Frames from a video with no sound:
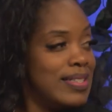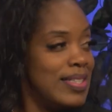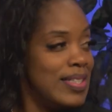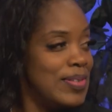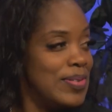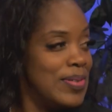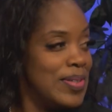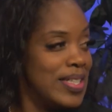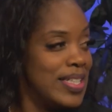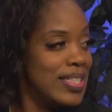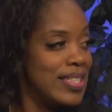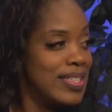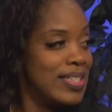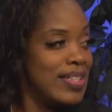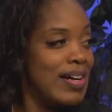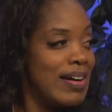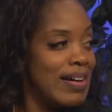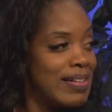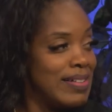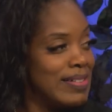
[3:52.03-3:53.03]
you want to
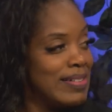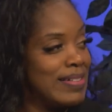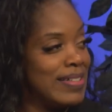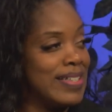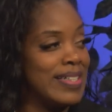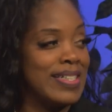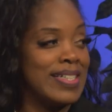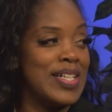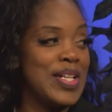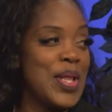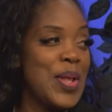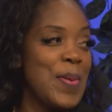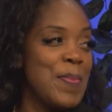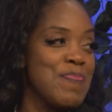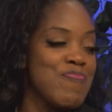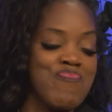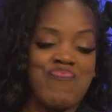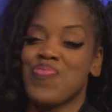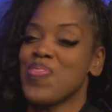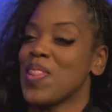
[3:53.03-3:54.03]
start or? Yeah,
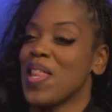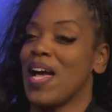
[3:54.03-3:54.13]
so